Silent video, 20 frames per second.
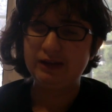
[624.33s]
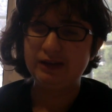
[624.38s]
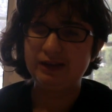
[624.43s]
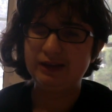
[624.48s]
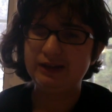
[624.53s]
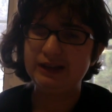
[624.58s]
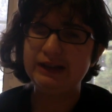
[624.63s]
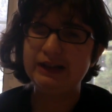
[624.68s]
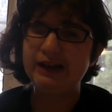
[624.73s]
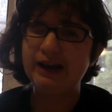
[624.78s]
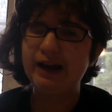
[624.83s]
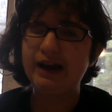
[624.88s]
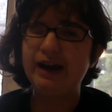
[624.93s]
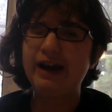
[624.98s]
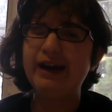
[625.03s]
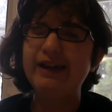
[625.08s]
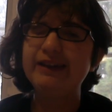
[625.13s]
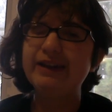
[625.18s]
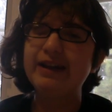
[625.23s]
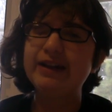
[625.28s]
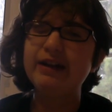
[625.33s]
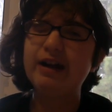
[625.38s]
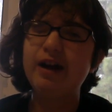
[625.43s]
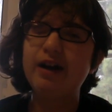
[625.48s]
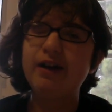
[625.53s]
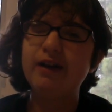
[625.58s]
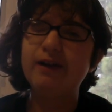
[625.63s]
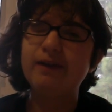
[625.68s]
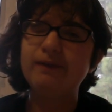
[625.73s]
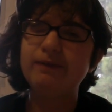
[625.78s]
yeah, and
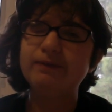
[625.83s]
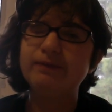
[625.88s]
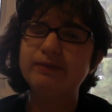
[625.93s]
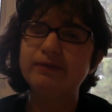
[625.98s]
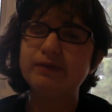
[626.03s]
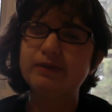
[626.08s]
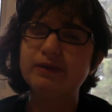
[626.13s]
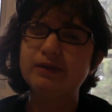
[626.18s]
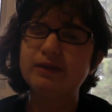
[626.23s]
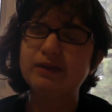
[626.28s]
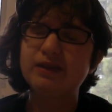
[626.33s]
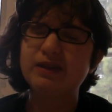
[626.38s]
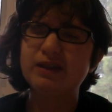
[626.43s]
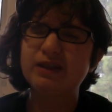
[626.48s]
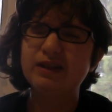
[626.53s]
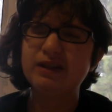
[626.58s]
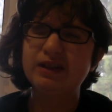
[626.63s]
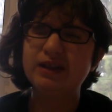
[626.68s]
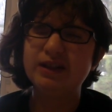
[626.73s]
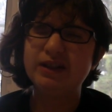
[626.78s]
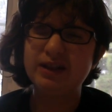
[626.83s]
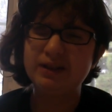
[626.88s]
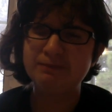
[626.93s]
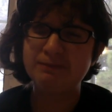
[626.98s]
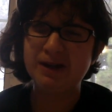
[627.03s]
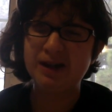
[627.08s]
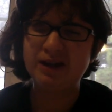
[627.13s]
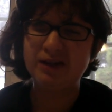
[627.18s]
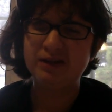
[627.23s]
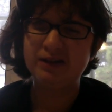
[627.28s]
then
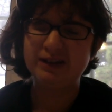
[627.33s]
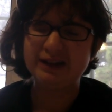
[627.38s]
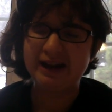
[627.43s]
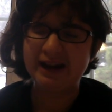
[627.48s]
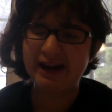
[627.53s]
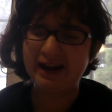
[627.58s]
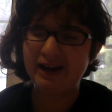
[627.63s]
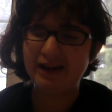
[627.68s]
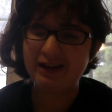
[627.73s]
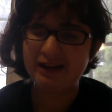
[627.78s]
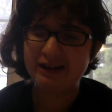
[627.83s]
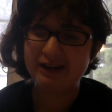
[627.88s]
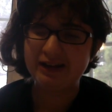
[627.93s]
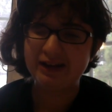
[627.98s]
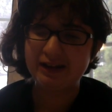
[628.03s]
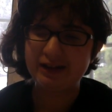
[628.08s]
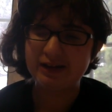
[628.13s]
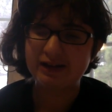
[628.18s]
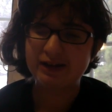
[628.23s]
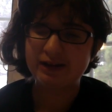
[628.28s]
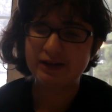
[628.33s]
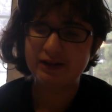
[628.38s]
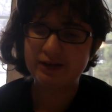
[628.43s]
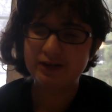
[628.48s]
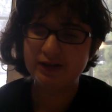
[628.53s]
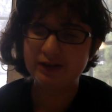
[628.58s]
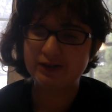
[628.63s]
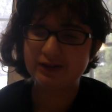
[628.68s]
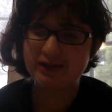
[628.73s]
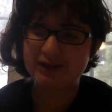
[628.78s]
Isabel and Alec,
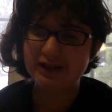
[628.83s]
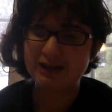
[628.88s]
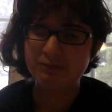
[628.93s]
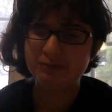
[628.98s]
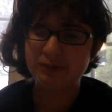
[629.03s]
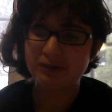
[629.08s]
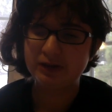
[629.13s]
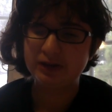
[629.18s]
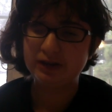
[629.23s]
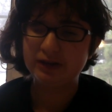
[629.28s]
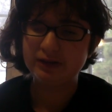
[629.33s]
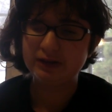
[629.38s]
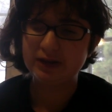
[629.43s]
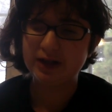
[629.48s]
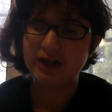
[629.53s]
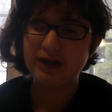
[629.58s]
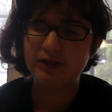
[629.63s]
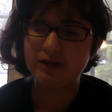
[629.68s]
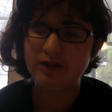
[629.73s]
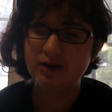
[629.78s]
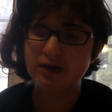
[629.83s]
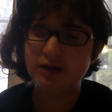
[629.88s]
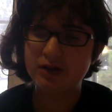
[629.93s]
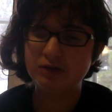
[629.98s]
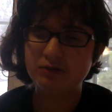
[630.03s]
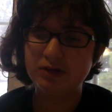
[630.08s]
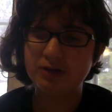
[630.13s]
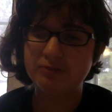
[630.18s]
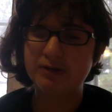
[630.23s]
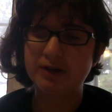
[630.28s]
they're siblings, and I don't know too
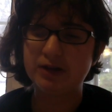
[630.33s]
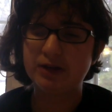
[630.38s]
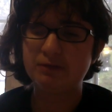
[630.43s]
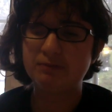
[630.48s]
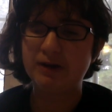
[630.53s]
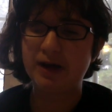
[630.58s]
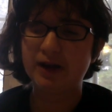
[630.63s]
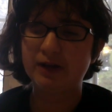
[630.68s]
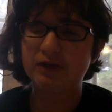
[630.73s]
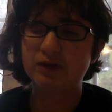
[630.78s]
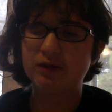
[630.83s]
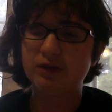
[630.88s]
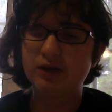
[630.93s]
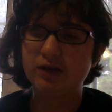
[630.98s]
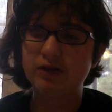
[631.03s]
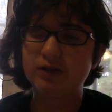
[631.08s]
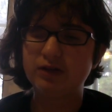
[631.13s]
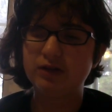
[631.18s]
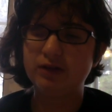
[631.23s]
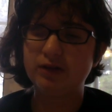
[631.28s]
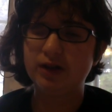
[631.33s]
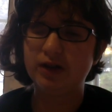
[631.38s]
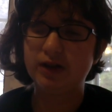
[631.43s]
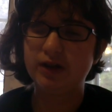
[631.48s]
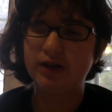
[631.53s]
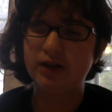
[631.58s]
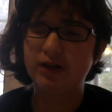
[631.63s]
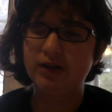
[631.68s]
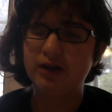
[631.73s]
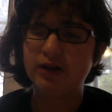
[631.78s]
much about their backstory other
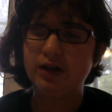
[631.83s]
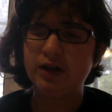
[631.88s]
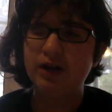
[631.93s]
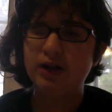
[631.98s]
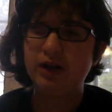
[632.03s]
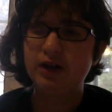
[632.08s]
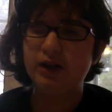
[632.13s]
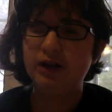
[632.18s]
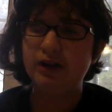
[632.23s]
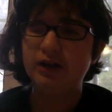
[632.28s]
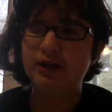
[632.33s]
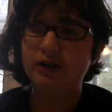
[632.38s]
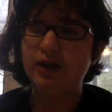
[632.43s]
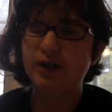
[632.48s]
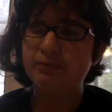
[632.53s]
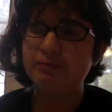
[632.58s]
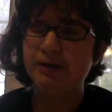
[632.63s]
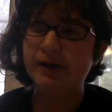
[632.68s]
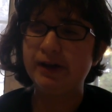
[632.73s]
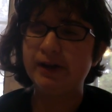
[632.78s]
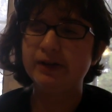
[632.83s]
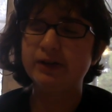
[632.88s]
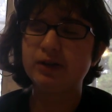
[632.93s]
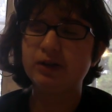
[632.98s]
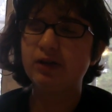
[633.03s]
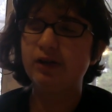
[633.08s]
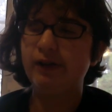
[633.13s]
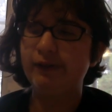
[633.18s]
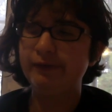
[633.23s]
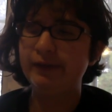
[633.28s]
than their parents
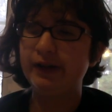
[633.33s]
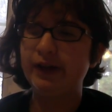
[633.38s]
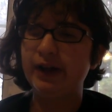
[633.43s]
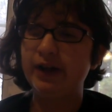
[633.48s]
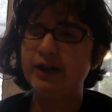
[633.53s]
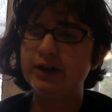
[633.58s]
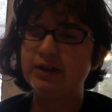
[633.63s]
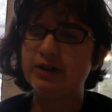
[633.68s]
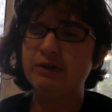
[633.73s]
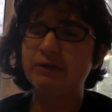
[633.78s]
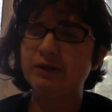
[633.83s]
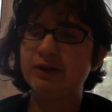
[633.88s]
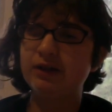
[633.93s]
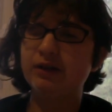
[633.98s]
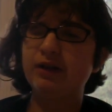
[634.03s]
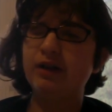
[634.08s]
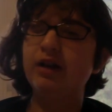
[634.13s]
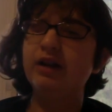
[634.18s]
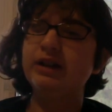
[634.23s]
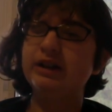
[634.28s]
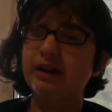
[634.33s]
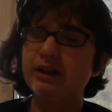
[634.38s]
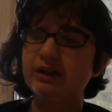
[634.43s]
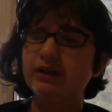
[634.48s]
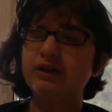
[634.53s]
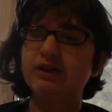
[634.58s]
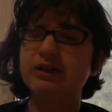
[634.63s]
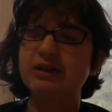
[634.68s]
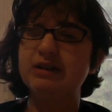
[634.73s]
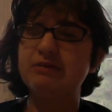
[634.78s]
are on vacation with a
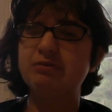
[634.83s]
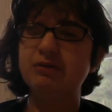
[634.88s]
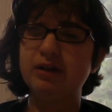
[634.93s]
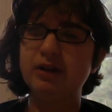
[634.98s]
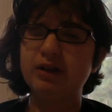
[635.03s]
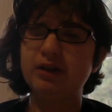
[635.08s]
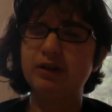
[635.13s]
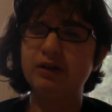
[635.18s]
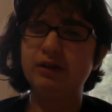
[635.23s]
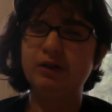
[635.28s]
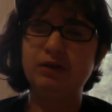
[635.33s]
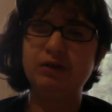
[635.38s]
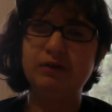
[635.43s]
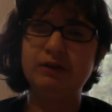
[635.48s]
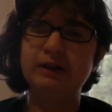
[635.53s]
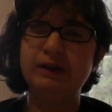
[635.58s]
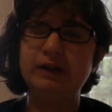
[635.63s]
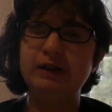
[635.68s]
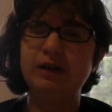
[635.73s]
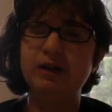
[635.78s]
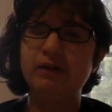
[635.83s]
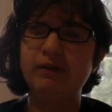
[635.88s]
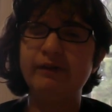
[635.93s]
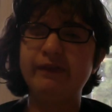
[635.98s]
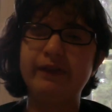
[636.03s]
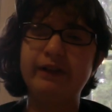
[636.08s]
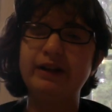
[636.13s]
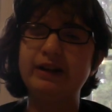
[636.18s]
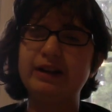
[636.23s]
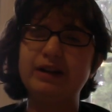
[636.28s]
younger sibling who we know
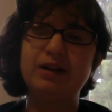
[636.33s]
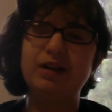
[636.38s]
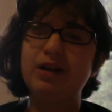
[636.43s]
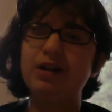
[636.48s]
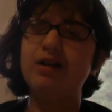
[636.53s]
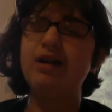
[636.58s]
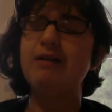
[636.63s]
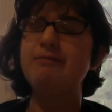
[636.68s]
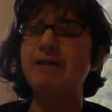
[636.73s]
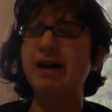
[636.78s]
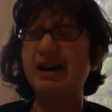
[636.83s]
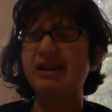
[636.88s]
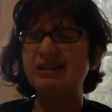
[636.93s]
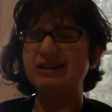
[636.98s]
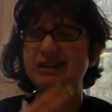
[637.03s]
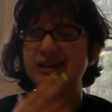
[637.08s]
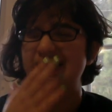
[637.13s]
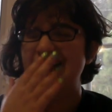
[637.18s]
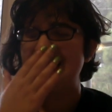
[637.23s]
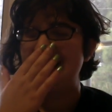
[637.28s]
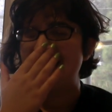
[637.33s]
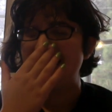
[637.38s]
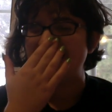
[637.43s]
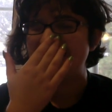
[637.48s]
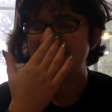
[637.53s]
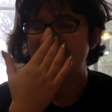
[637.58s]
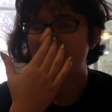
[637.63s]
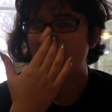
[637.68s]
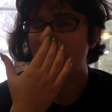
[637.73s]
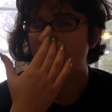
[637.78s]
very little about.
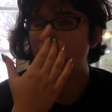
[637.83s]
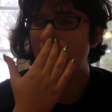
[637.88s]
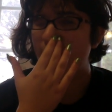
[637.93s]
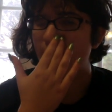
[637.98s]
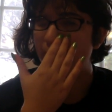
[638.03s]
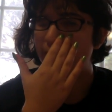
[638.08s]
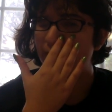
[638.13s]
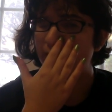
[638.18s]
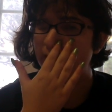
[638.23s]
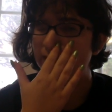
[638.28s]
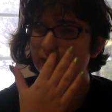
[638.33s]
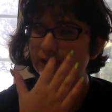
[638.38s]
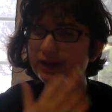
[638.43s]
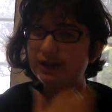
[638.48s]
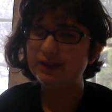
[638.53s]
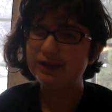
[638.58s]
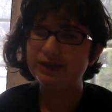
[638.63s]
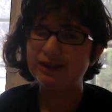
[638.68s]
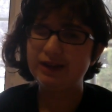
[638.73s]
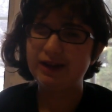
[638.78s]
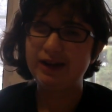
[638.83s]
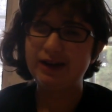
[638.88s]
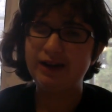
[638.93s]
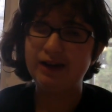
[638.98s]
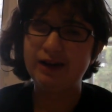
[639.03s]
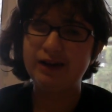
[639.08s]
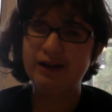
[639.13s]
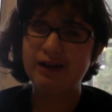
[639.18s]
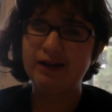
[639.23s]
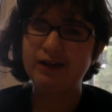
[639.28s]
So we also get
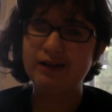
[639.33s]
the